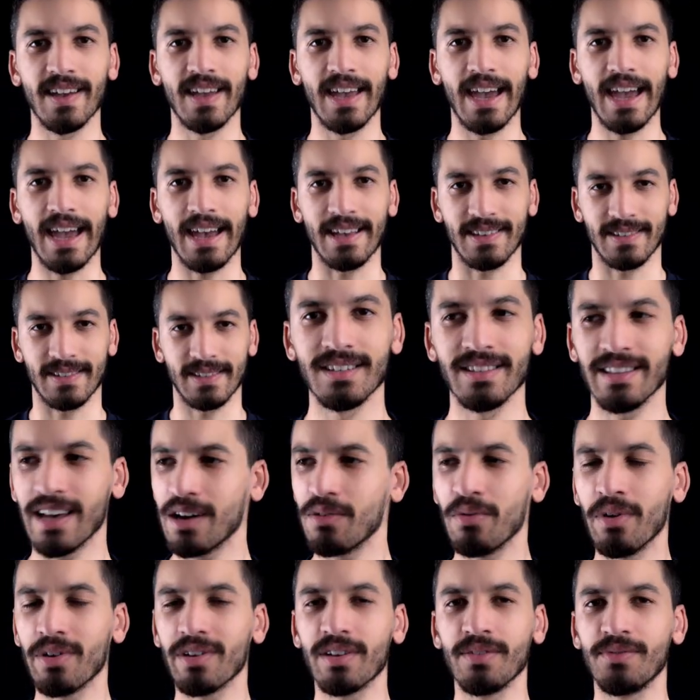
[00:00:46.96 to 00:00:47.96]
a gas.
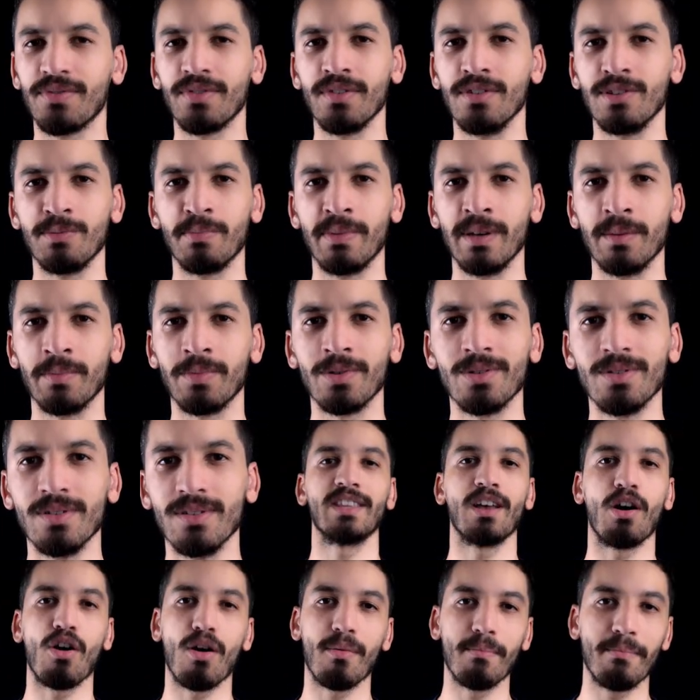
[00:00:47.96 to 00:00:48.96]
That won't confuse people.
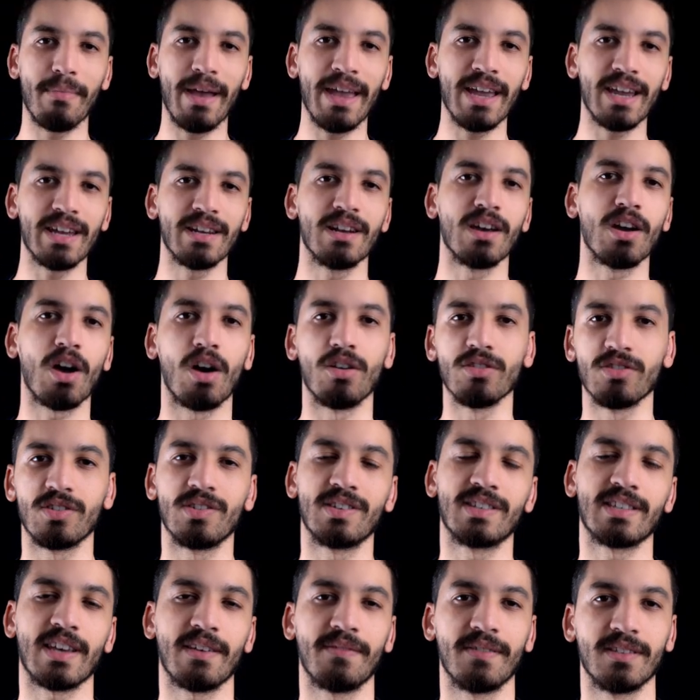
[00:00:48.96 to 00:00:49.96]
Now, I'm making a
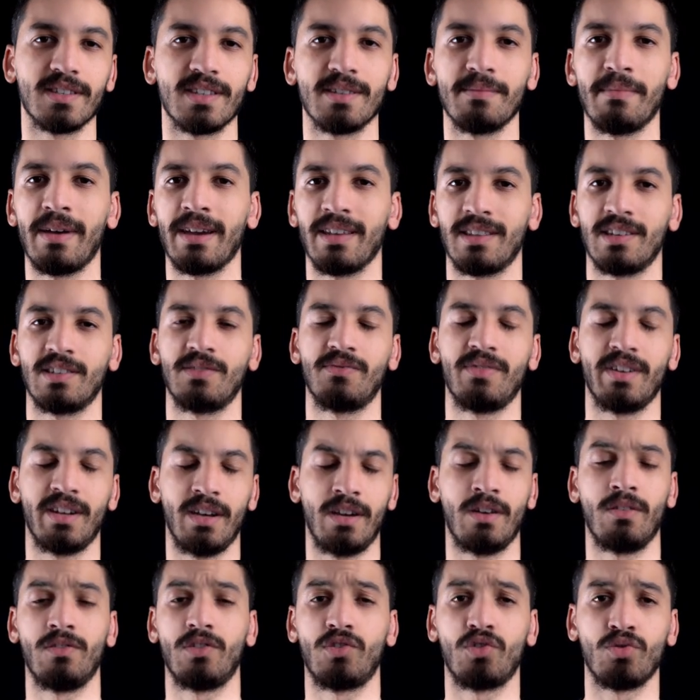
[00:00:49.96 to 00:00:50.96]
conscious effort to make this
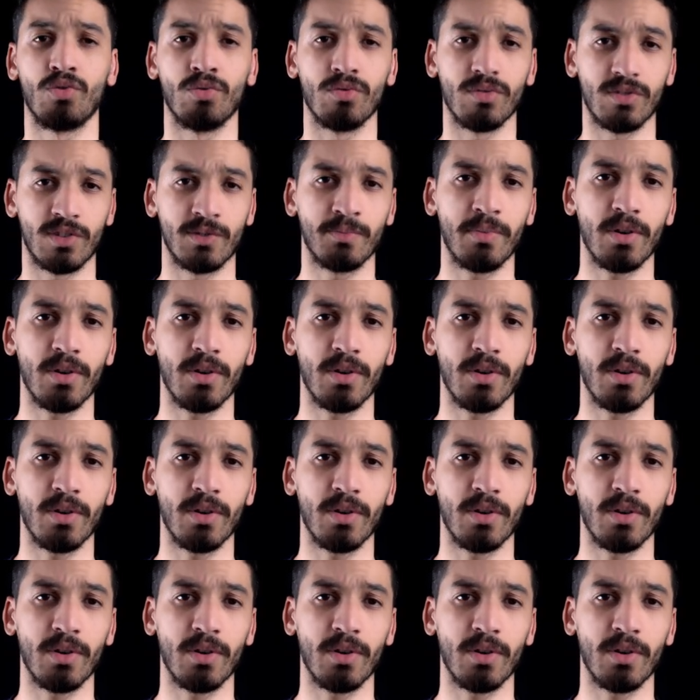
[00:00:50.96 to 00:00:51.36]
video as short as